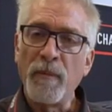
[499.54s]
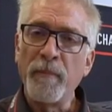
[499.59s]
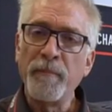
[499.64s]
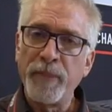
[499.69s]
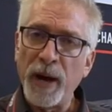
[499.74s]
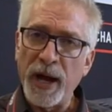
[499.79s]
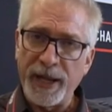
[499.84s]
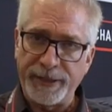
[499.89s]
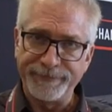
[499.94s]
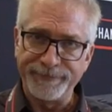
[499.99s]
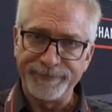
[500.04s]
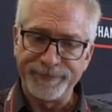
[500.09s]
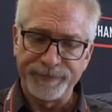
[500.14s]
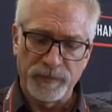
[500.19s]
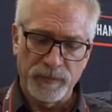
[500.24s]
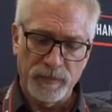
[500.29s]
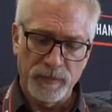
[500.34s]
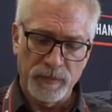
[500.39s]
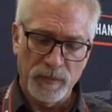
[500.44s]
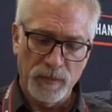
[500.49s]
But
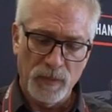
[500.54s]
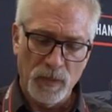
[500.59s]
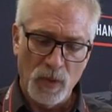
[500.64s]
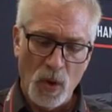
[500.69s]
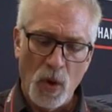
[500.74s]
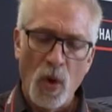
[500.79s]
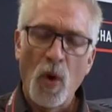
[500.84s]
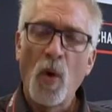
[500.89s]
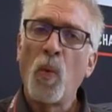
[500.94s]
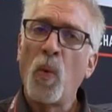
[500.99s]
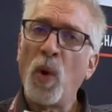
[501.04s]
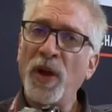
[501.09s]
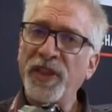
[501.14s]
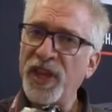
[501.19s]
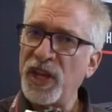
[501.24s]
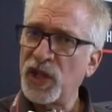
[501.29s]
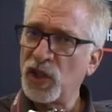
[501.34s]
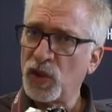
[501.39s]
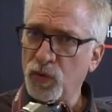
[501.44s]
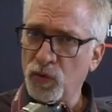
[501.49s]
what
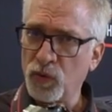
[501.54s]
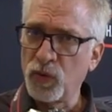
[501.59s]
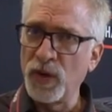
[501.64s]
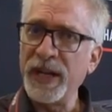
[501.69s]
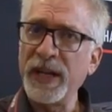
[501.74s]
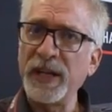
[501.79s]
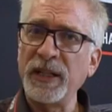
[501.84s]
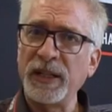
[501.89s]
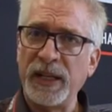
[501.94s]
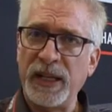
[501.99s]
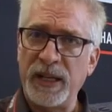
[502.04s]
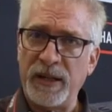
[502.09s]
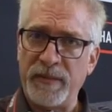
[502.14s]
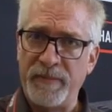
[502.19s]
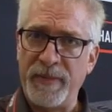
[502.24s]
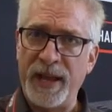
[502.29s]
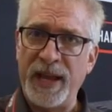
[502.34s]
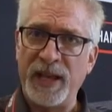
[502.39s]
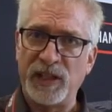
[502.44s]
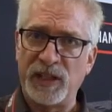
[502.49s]
this really
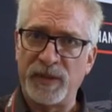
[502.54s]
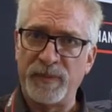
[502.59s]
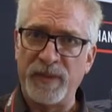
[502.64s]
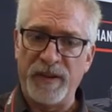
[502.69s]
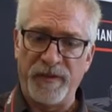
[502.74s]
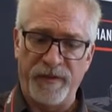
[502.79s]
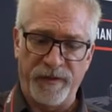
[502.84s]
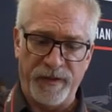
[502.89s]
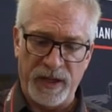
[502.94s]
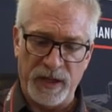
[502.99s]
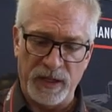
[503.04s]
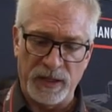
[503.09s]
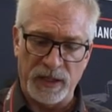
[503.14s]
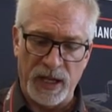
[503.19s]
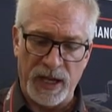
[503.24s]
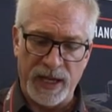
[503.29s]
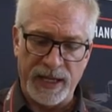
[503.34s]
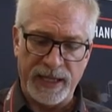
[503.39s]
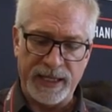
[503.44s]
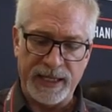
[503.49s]
makes me feel
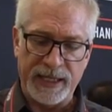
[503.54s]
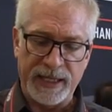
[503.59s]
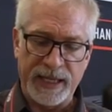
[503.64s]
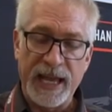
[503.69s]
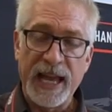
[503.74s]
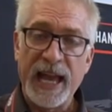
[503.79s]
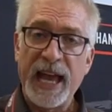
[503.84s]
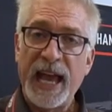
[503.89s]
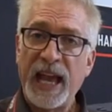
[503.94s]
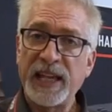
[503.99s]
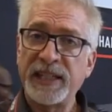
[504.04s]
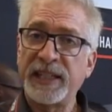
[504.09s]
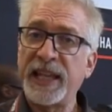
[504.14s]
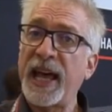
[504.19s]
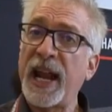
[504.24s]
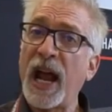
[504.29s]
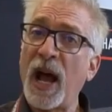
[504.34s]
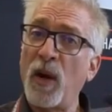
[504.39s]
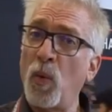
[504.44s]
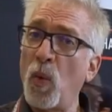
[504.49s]
like is
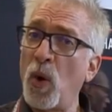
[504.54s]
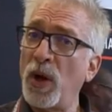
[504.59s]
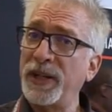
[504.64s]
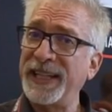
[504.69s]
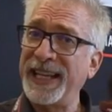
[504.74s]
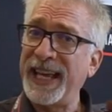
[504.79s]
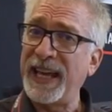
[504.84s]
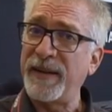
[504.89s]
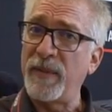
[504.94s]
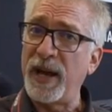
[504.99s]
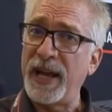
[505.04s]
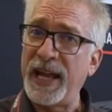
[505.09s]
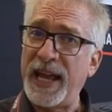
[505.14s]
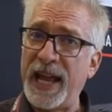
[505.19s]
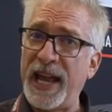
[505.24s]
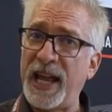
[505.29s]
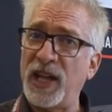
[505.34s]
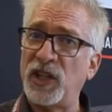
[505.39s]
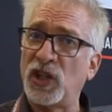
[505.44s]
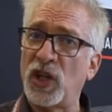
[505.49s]
that I want to get my
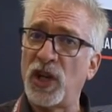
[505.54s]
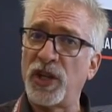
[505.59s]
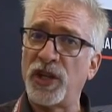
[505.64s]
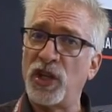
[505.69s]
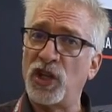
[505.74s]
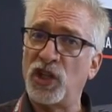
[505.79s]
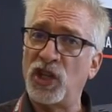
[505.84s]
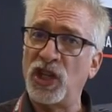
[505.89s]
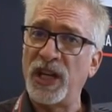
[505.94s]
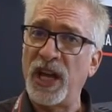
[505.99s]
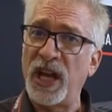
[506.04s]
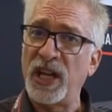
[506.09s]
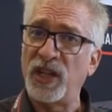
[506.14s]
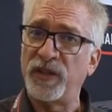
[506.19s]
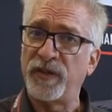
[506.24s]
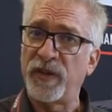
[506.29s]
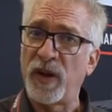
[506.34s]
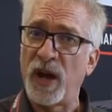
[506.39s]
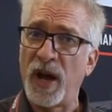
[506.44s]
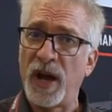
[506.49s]
hands on the
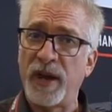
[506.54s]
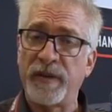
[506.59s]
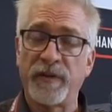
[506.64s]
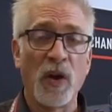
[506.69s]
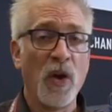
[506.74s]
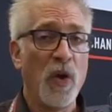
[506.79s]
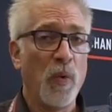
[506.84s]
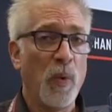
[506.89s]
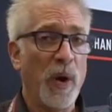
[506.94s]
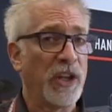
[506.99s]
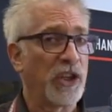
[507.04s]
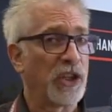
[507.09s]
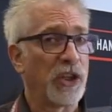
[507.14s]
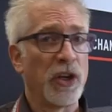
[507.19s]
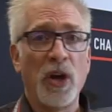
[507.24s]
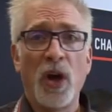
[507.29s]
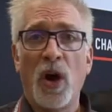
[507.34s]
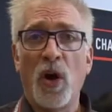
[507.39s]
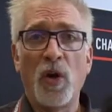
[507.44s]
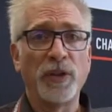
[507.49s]
GH5, which
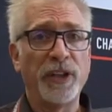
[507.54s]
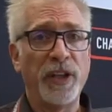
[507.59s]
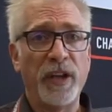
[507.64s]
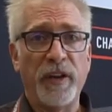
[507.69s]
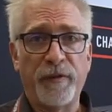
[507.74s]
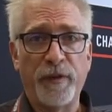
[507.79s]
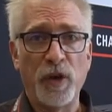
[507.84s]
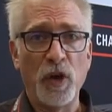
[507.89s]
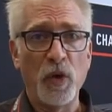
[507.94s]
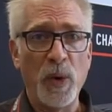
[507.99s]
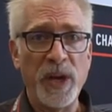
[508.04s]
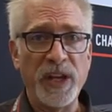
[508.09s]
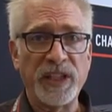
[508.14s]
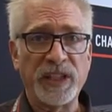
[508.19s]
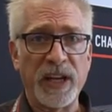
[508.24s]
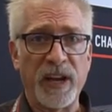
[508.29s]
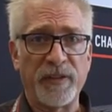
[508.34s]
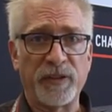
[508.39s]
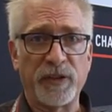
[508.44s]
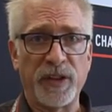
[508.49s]
only a few weeks
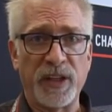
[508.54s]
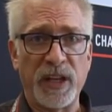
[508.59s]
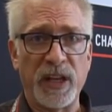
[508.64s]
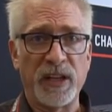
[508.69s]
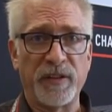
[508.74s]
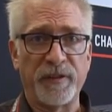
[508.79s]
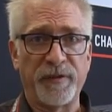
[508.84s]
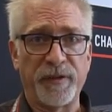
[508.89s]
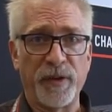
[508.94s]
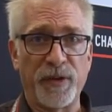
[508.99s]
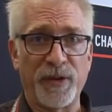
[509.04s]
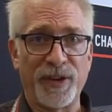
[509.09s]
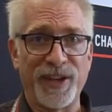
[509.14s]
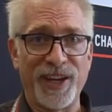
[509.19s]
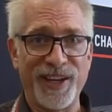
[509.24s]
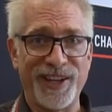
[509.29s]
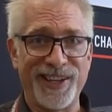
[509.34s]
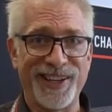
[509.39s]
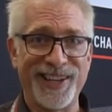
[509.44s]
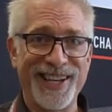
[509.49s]
after the end of
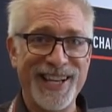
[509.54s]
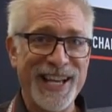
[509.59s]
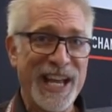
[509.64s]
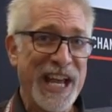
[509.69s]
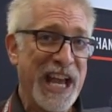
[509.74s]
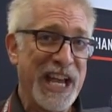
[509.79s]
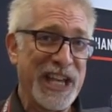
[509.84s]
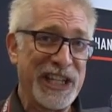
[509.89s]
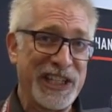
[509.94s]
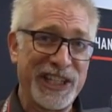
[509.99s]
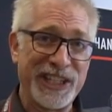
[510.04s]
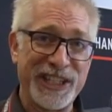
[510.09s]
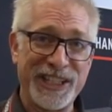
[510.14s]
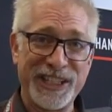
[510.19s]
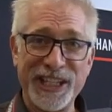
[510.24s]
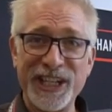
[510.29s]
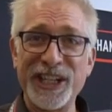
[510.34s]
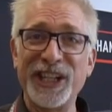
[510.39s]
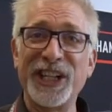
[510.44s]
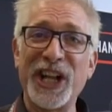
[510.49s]
Photokina is
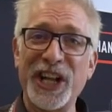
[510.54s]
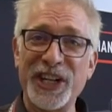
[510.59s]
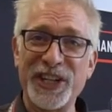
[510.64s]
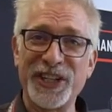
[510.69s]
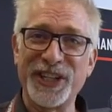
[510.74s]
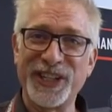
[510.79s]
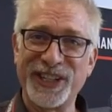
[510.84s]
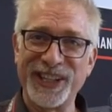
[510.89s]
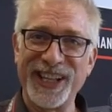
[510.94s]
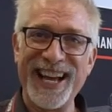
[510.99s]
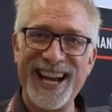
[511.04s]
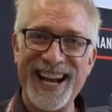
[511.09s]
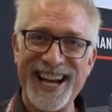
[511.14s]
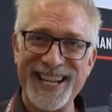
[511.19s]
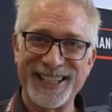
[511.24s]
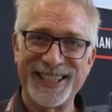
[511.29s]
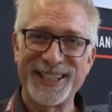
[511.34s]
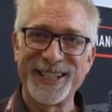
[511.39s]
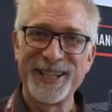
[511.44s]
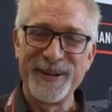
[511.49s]
still under
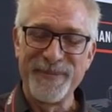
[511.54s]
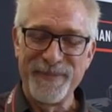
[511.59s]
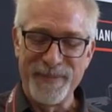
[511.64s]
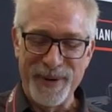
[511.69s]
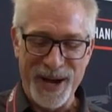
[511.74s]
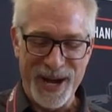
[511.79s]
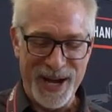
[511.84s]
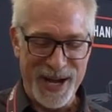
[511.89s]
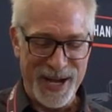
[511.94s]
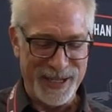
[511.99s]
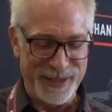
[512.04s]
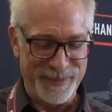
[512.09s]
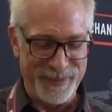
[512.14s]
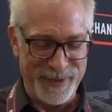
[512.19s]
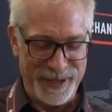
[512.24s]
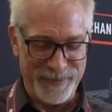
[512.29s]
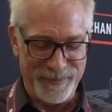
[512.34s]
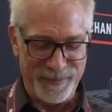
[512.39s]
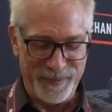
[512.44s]
glass behind me.